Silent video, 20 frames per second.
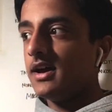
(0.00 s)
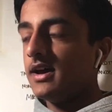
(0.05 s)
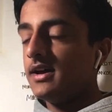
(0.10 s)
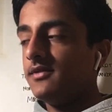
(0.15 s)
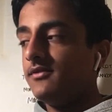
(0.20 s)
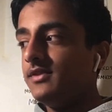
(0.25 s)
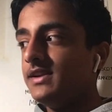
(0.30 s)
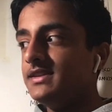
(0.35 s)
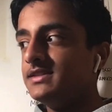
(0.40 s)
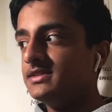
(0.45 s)

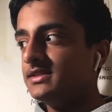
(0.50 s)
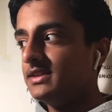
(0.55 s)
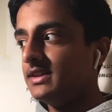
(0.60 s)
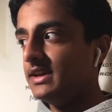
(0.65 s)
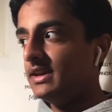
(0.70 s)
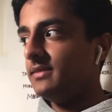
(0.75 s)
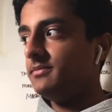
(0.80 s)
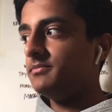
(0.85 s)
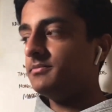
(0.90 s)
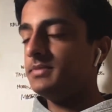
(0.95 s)

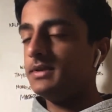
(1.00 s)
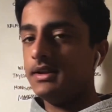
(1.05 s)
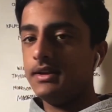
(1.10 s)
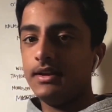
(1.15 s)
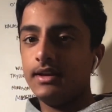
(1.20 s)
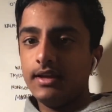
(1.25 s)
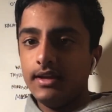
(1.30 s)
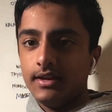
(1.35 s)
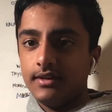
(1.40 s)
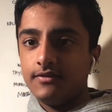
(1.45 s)
recently been
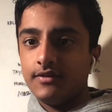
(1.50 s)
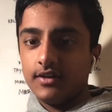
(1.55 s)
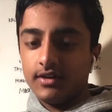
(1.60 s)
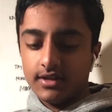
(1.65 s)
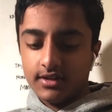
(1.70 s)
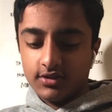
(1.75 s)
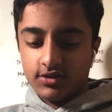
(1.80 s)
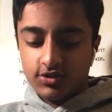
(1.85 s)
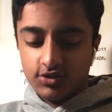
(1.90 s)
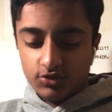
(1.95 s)
in
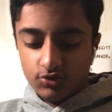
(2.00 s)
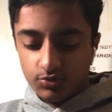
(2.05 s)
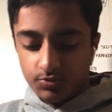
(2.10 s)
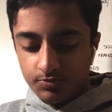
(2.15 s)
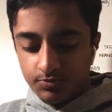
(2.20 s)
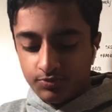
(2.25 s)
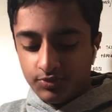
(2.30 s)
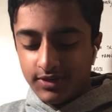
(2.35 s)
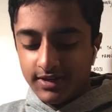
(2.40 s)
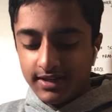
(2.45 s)
financial
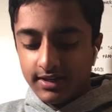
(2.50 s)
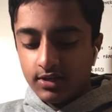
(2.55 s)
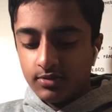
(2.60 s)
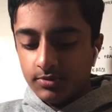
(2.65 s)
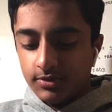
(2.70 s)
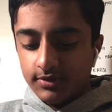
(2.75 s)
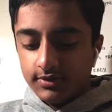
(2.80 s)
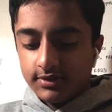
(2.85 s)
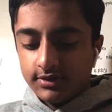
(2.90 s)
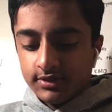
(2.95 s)

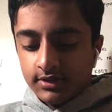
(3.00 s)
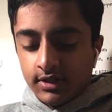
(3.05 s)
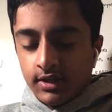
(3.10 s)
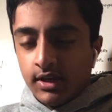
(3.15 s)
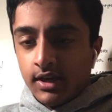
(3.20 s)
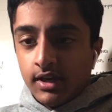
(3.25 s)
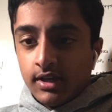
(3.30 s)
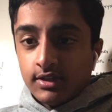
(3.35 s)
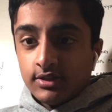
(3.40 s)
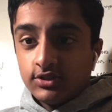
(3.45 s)
predicaments.
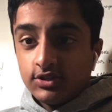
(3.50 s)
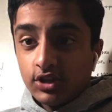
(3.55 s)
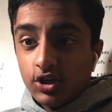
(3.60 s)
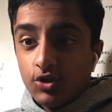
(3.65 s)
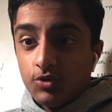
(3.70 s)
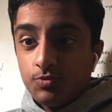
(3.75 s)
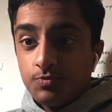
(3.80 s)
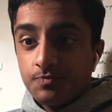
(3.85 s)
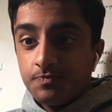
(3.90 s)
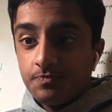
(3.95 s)

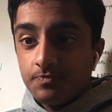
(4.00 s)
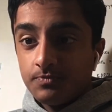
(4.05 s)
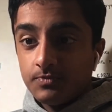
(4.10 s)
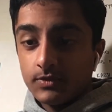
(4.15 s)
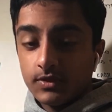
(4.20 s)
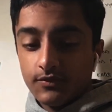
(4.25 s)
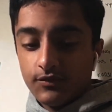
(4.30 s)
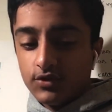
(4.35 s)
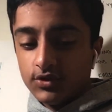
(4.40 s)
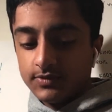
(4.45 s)
So,
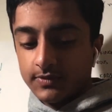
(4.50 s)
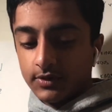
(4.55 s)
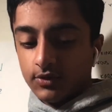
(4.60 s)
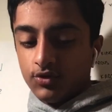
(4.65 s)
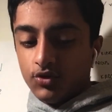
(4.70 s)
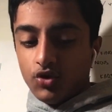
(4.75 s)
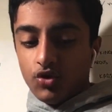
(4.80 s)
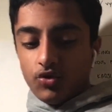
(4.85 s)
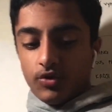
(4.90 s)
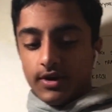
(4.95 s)
Ross
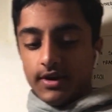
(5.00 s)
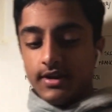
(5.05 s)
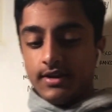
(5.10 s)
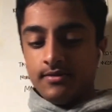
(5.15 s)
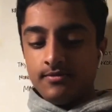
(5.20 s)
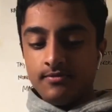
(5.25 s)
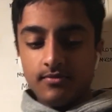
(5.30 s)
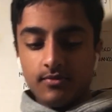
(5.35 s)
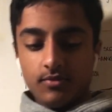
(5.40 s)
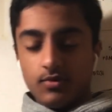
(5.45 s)

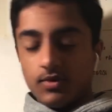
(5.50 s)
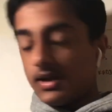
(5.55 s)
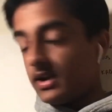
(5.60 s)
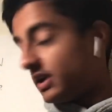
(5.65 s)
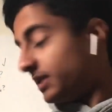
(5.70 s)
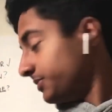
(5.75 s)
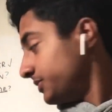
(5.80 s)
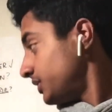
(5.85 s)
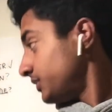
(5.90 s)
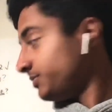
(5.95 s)
McCrory,
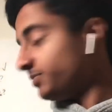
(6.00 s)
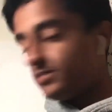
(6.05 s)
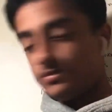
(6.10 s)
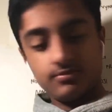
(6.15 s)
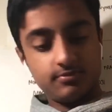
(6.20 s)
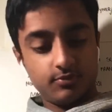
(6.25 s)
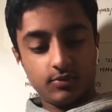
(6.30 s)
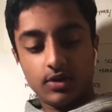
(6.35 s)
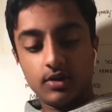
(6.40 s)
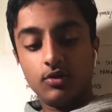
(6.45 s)

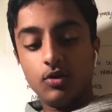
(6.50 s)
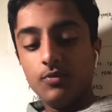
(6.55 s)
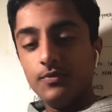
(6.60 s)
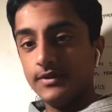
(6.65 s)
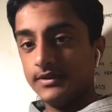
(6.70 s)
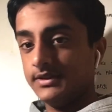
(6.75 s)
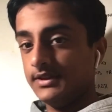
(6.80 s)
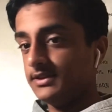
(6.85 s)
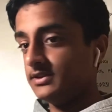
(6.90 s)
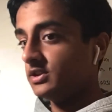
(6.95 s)

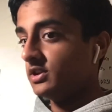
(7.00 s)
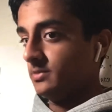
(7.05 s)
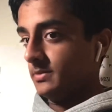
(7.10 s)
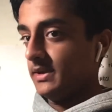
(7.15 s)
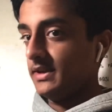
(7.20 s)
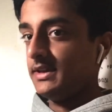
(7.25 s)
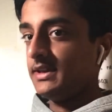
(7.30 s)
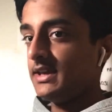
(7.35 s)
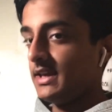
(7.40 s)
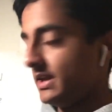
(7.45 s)
obviously it's going to
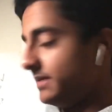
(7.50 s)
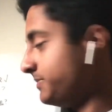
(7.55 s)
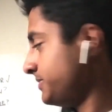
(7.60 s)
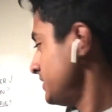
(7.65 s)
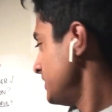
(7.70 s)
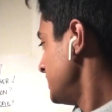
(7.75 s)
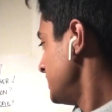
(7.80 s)
be a keep,